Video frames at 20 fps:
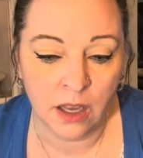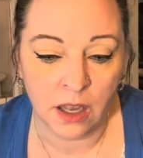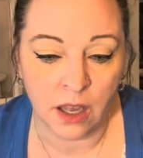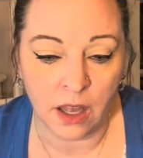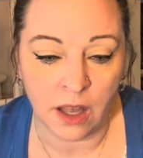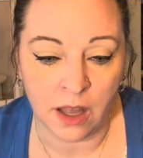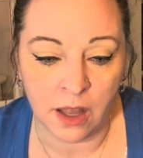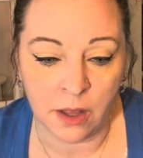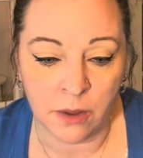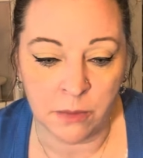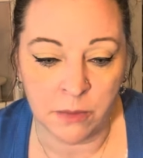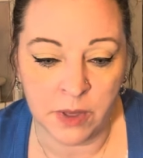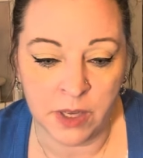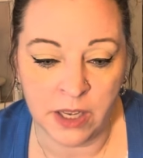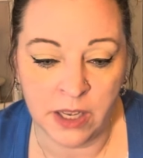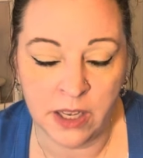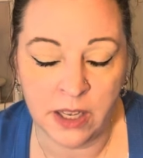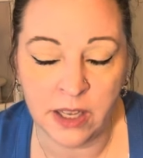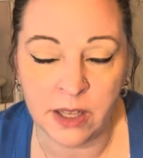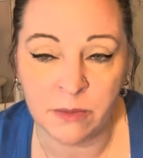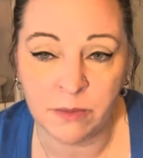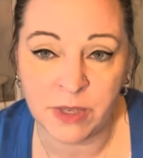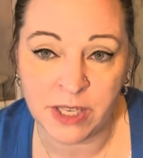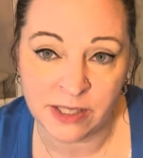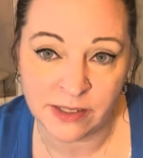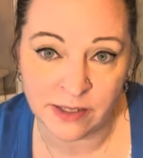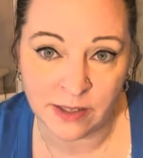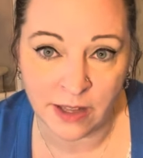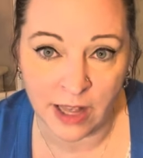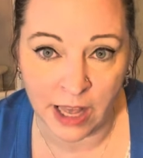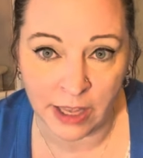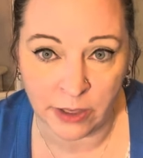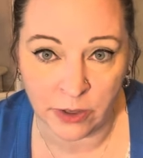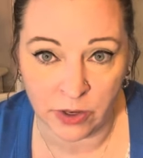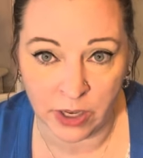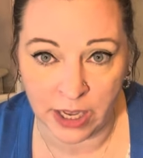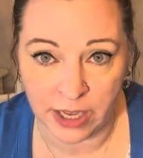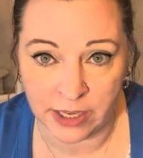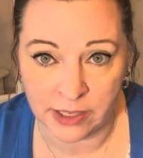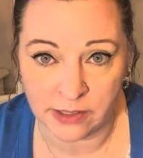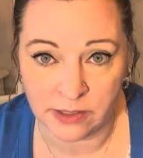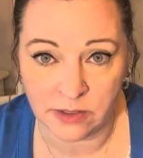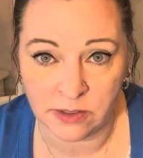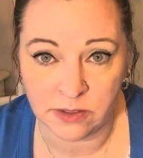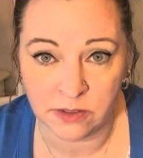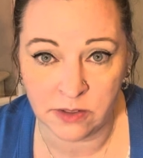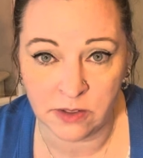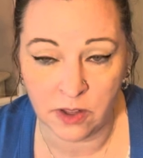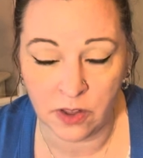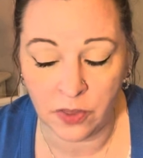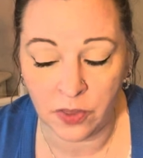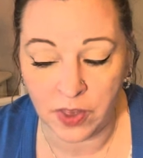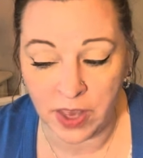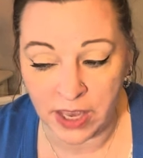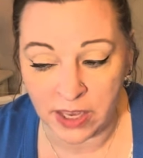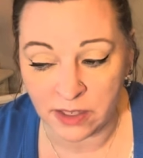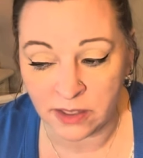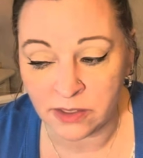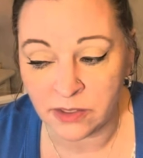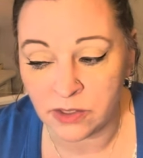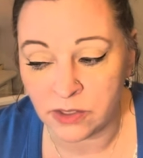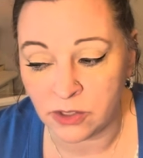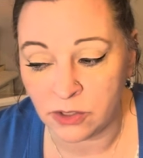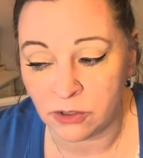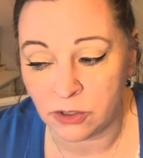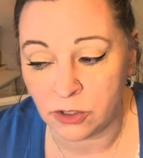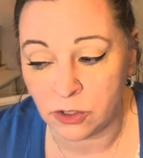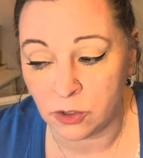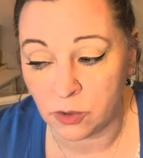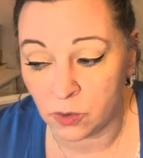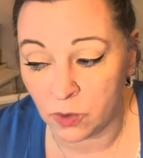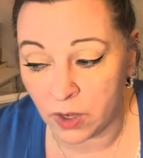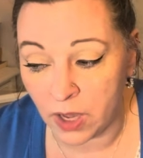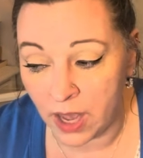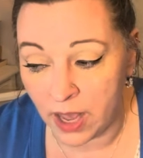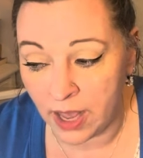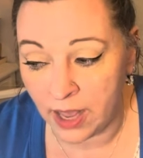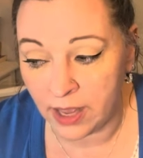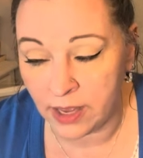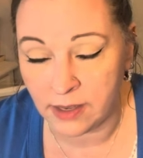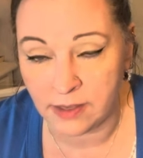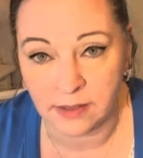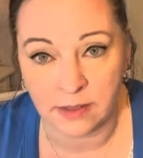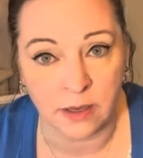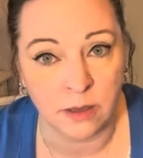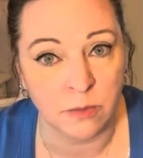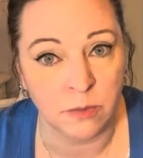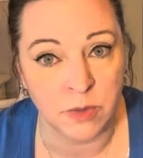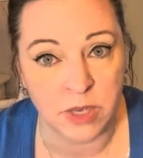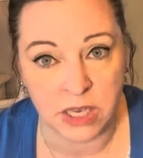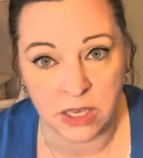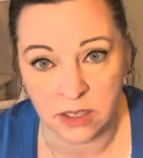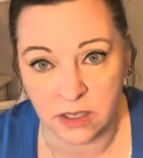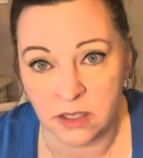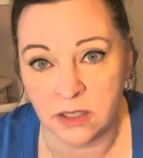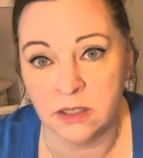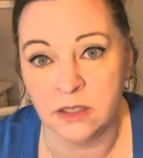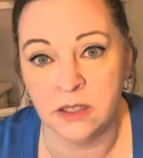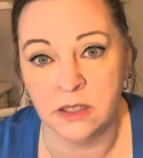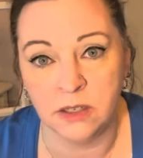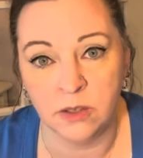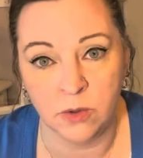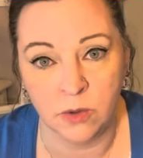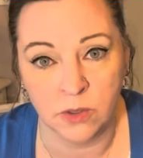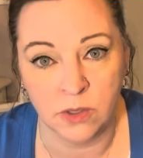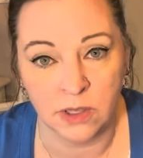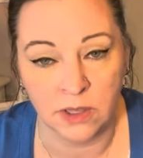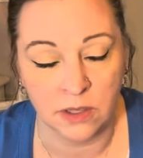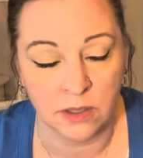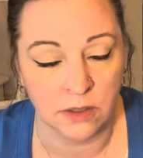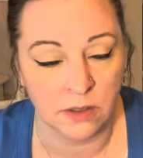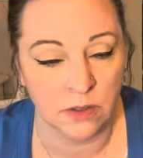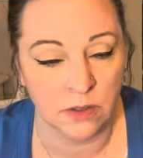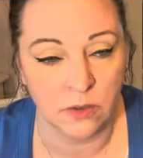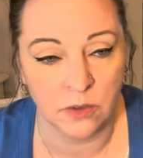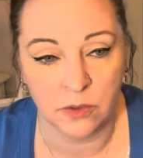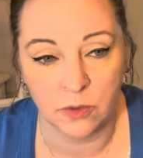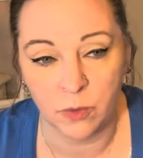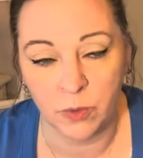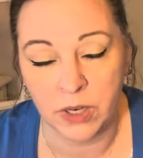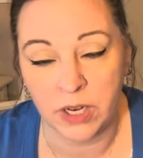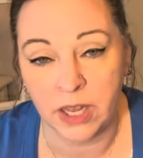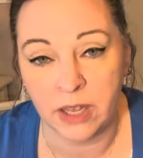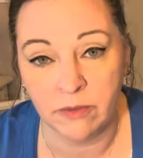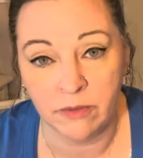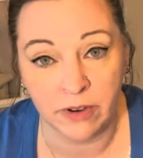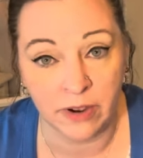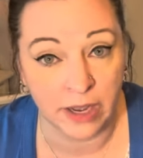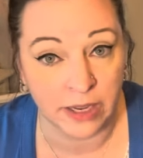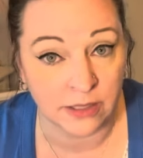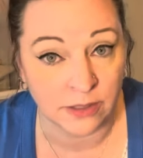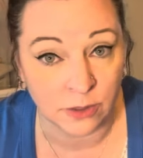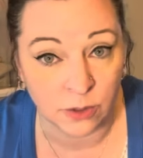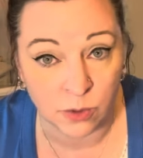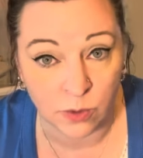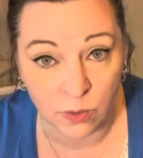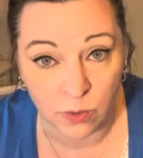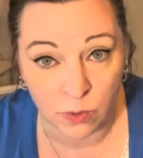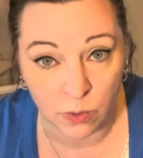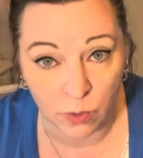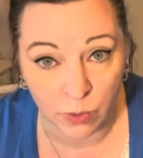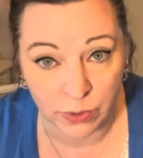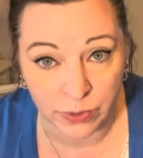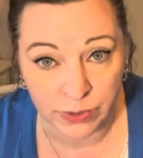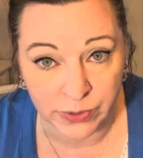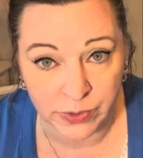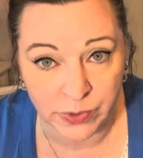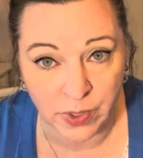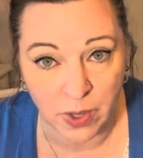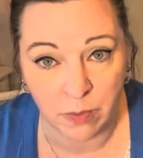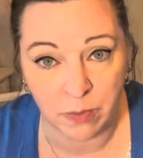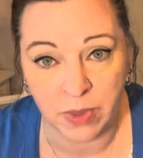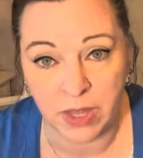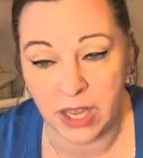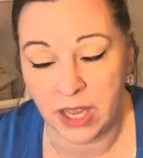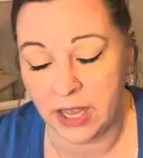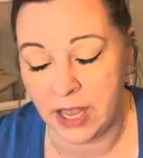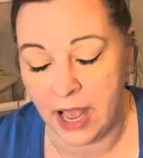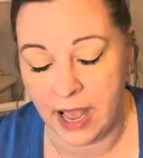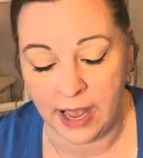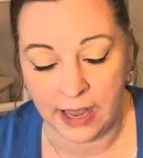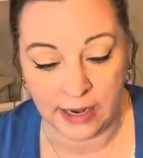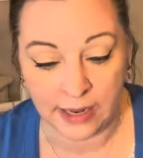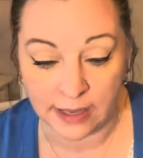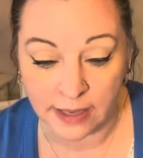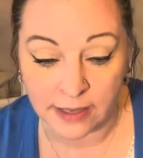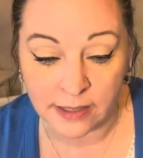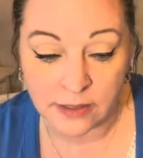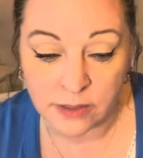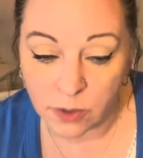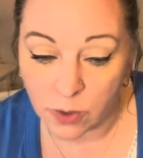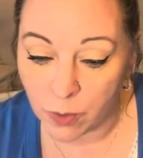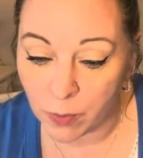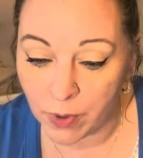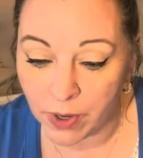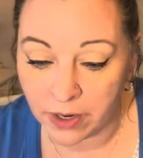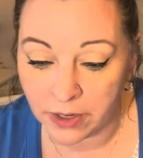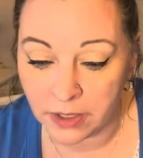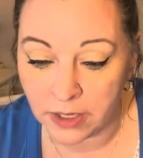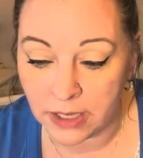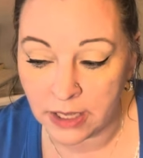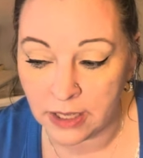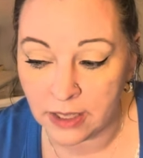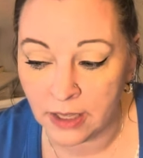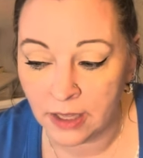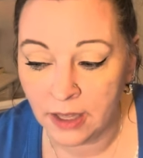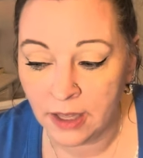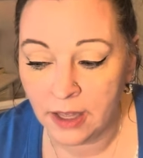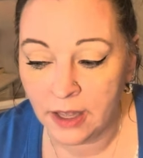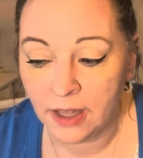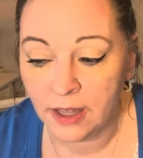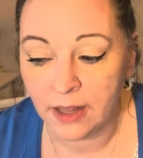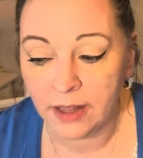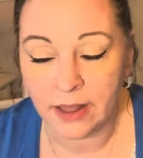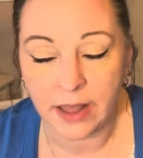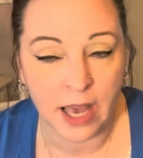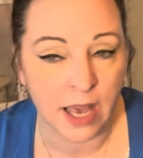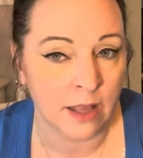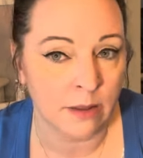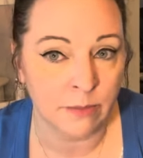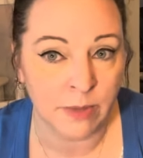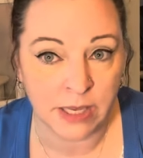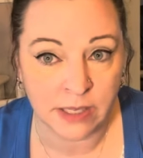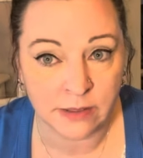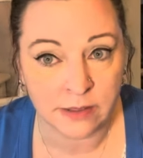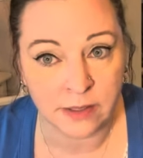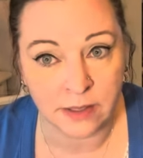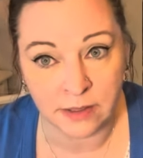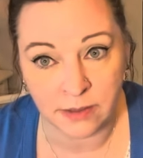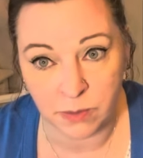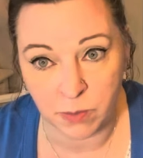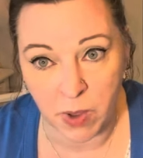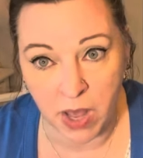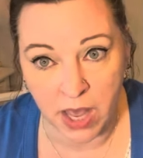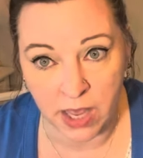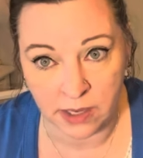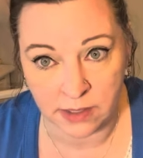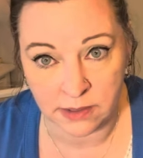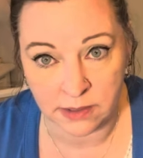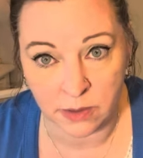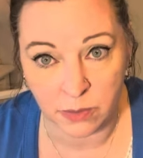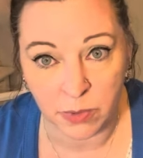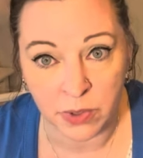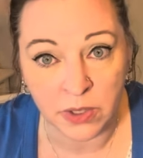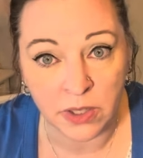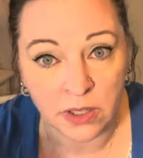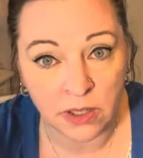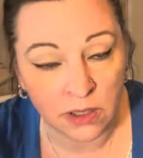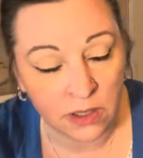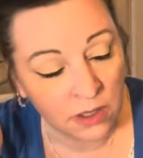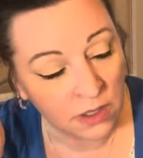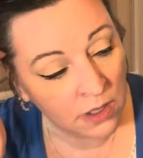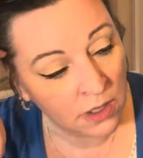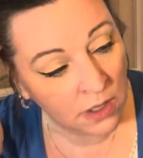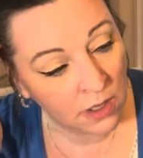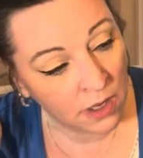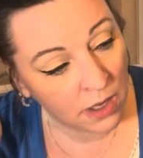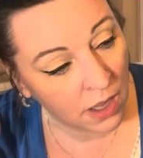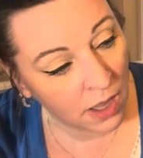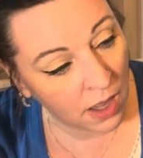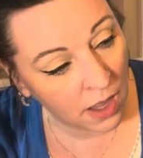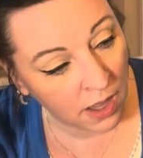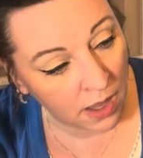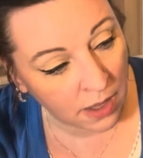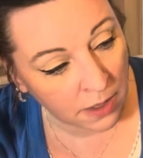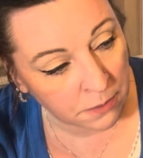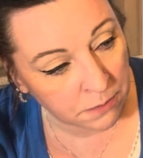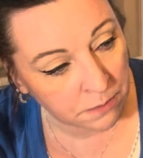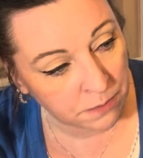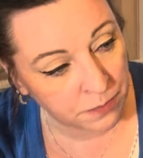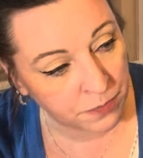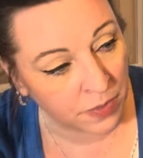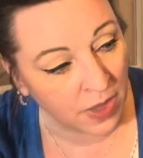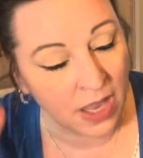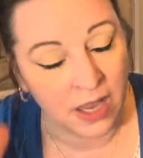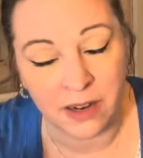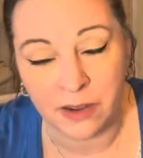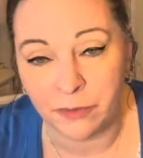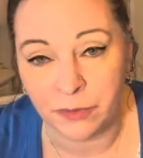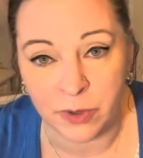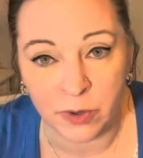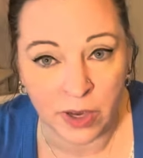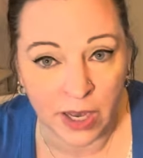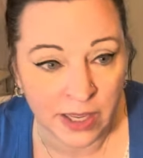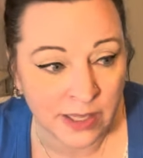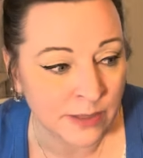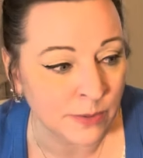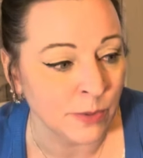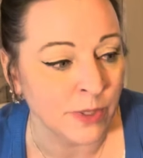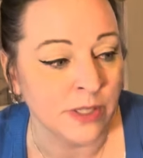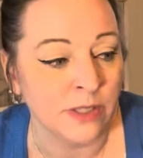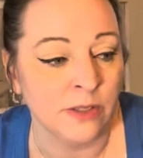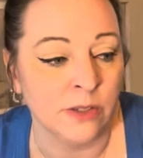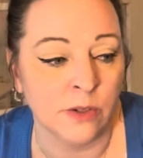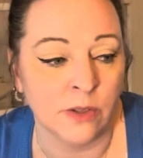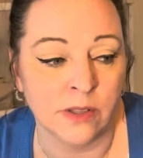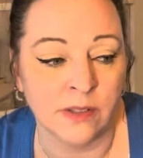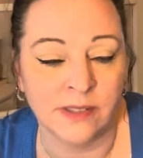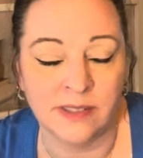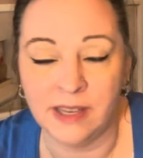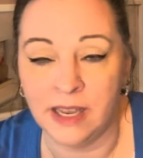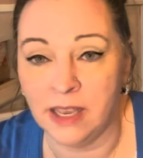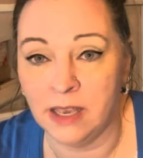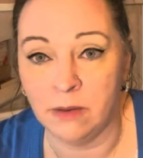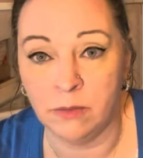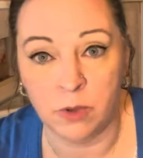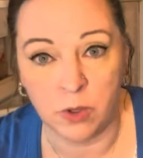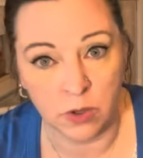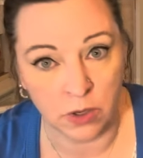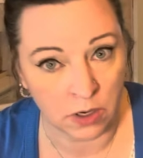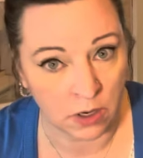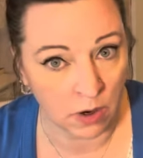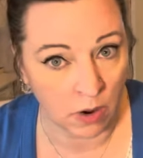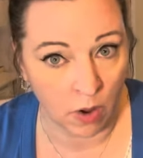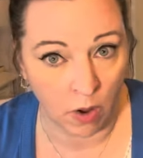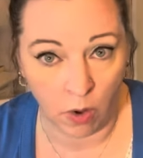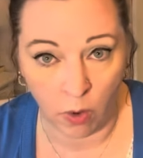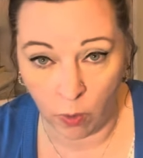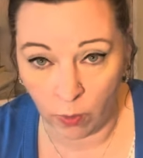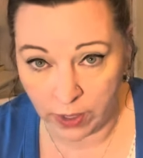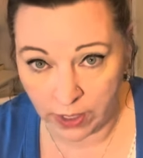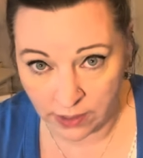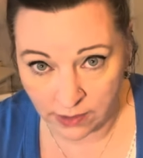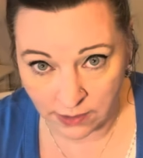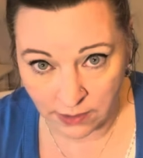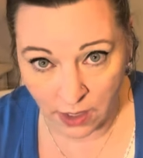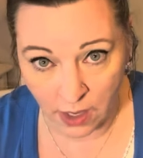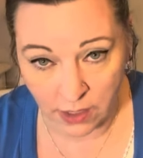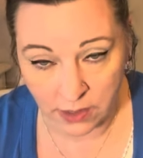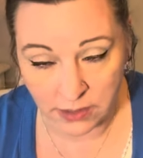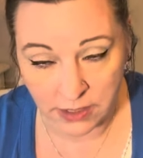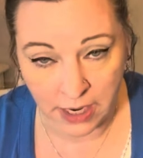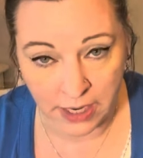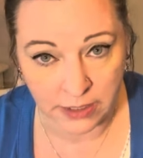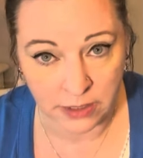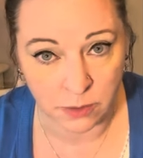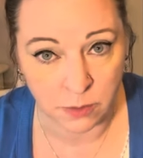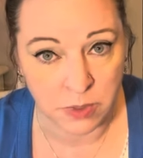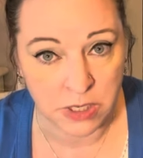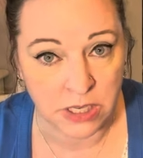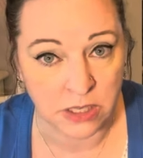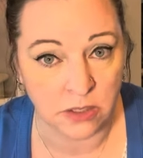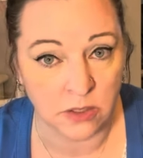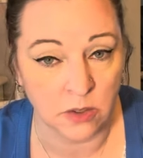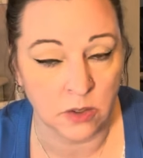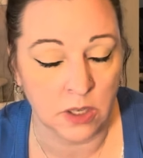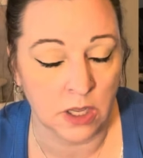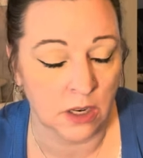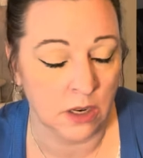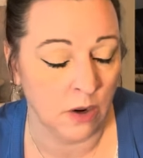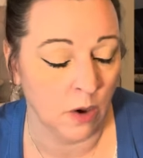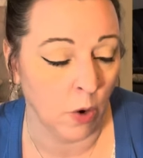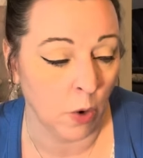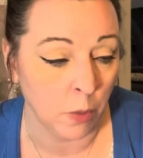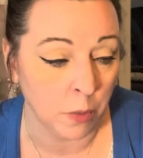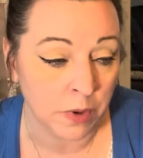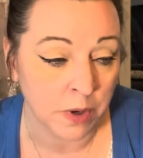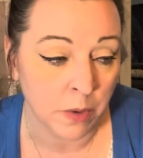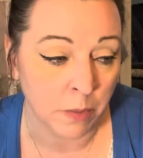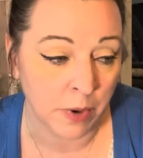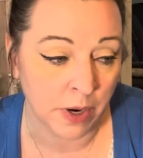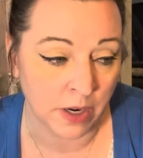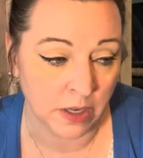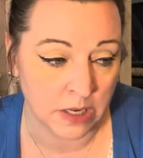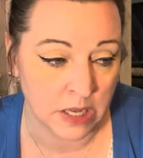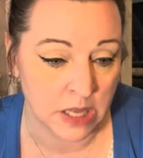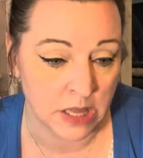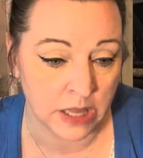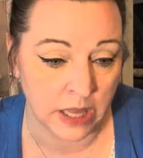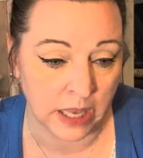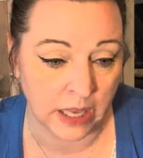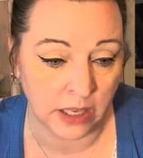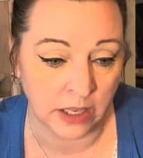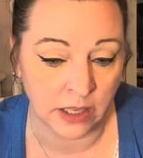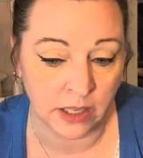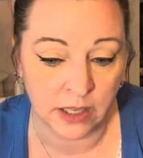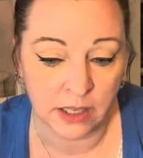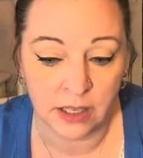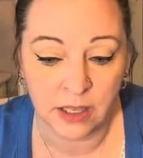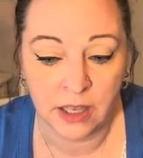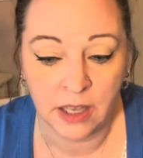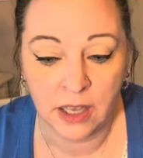Um, it means a lot, you guys. Thanks to you guys and me continuing whenever I do order something, adding it to a party, that makes this possible. Um, and if you guys want to do the same, you can always contact me. You can open a party link